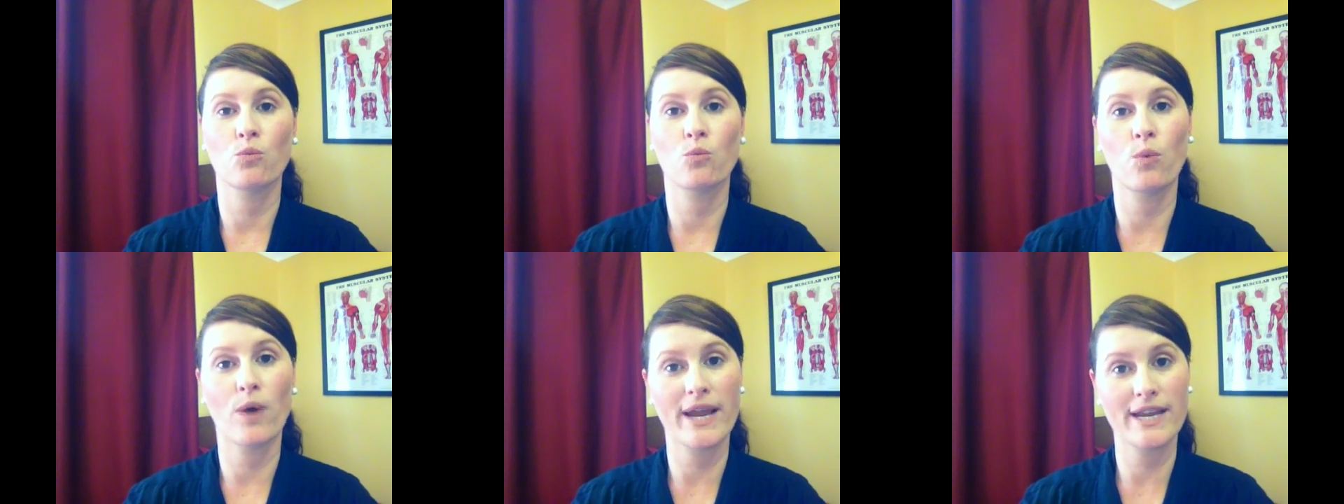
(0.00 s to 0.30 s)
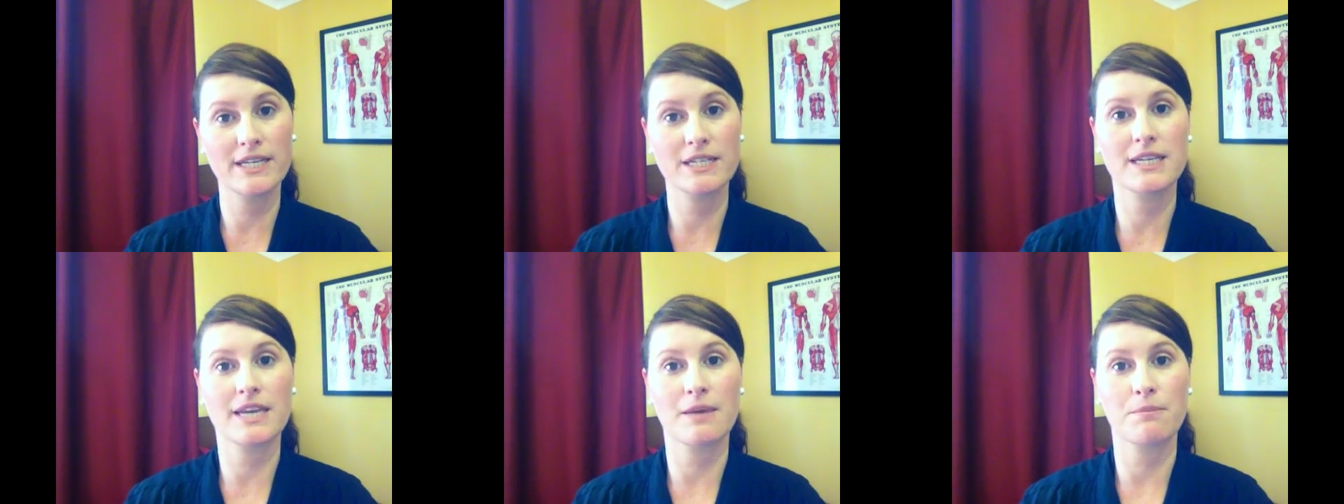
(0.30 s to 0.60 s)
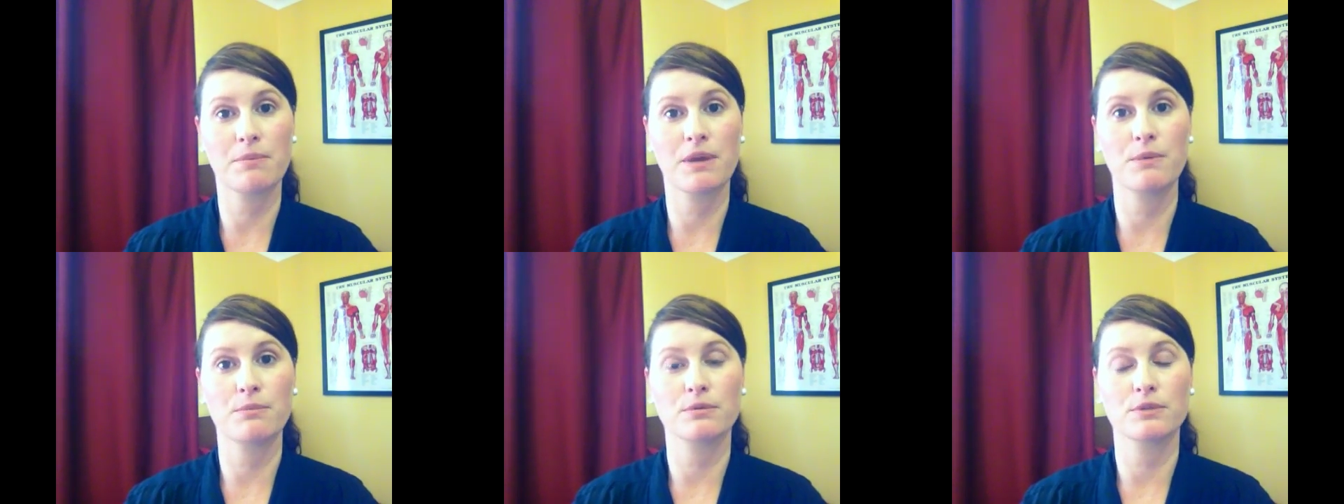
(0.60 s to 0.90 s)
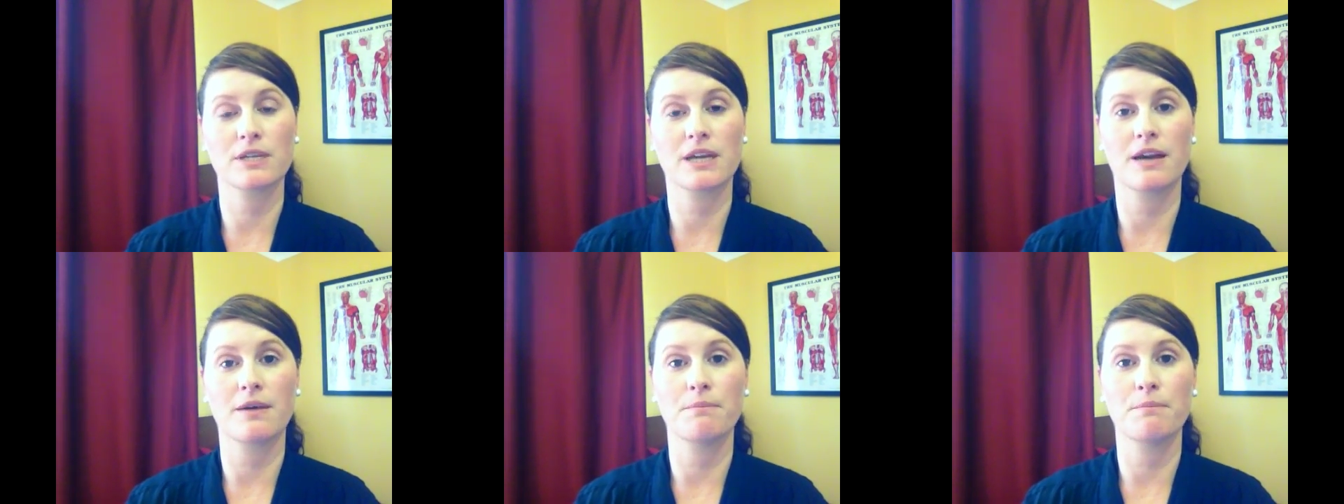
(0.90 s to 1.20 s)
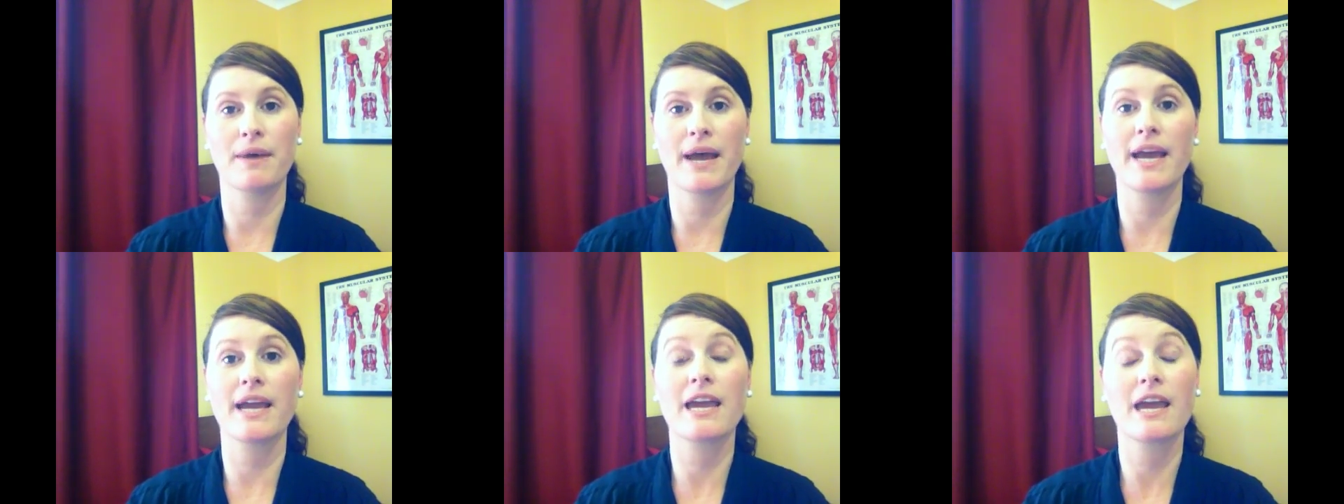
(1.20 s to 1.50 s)
when to get people to come
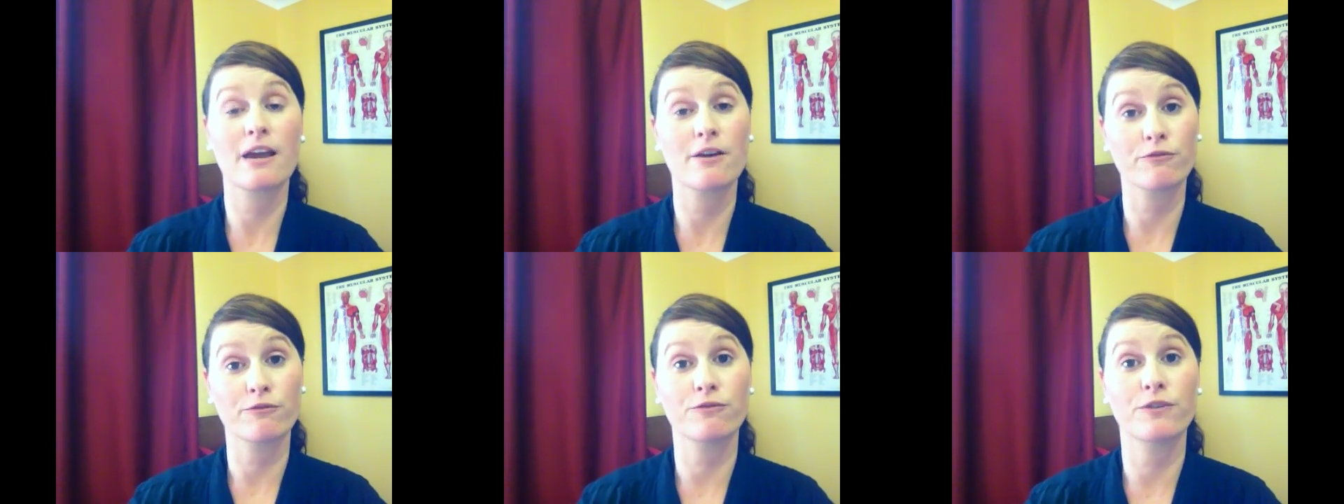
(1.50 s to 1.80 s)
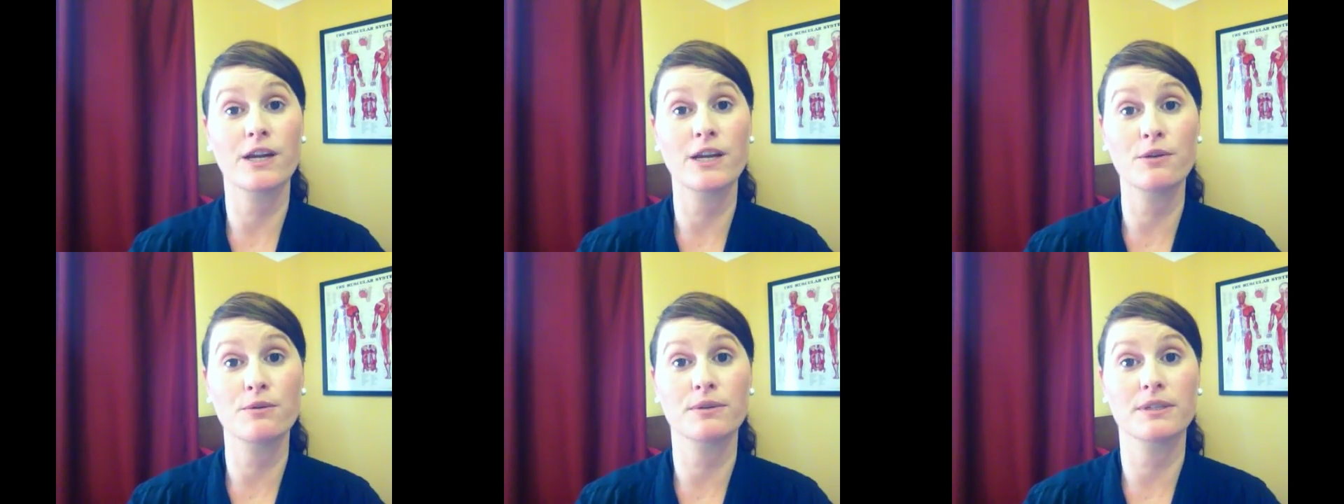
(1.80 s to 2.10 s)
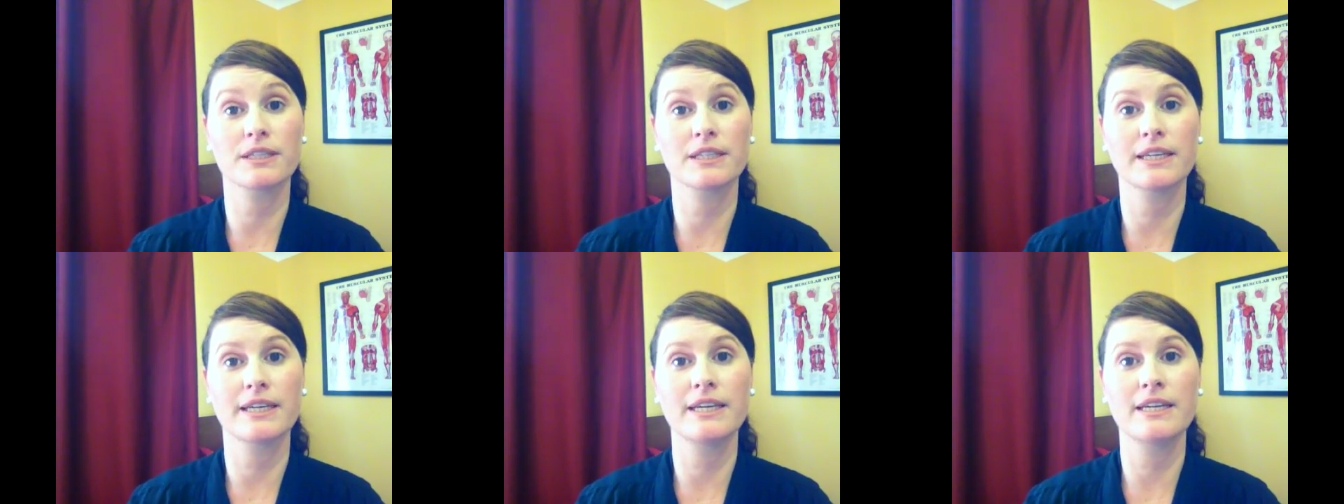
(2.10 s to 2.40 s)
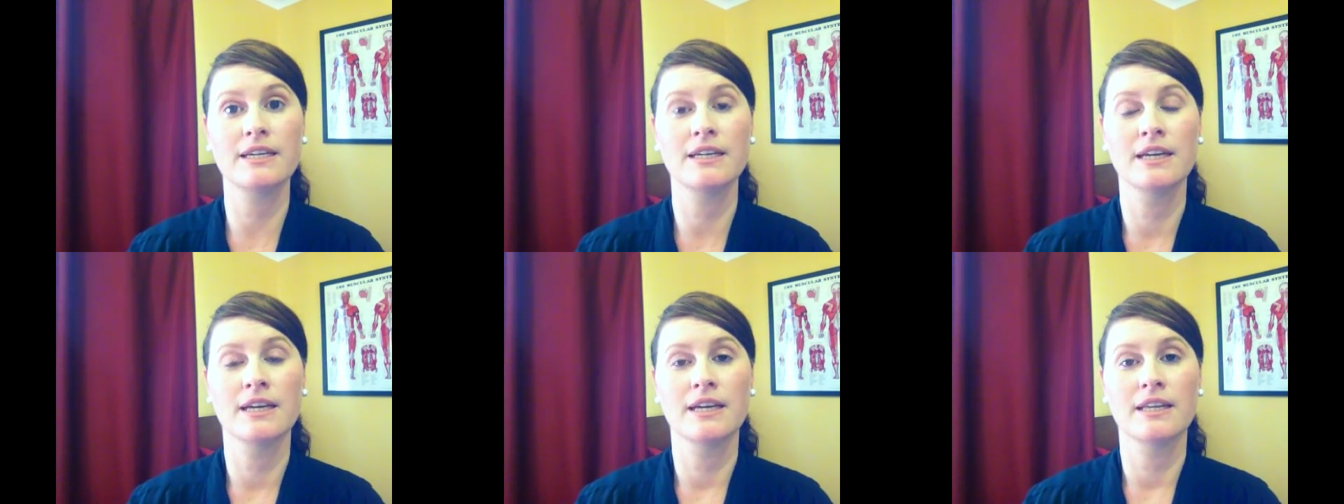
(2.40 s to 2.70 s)
back, how frequently